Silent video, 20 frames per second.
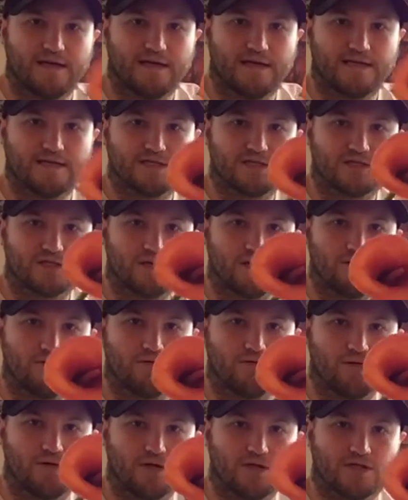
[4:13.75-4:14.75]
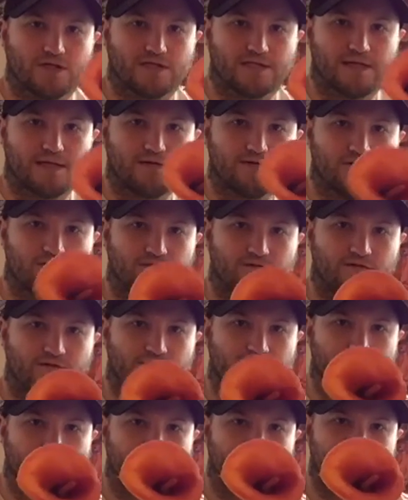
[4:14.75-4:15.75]
is so gorgeous. I don't know if you
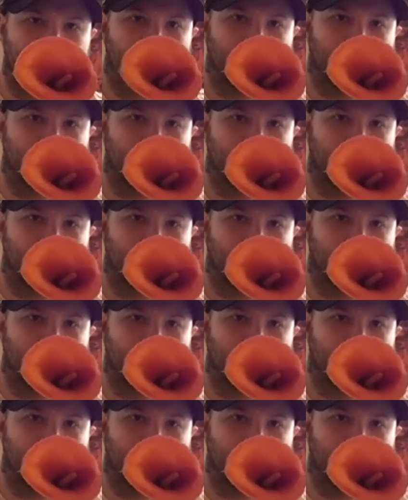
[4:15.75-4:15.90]
can see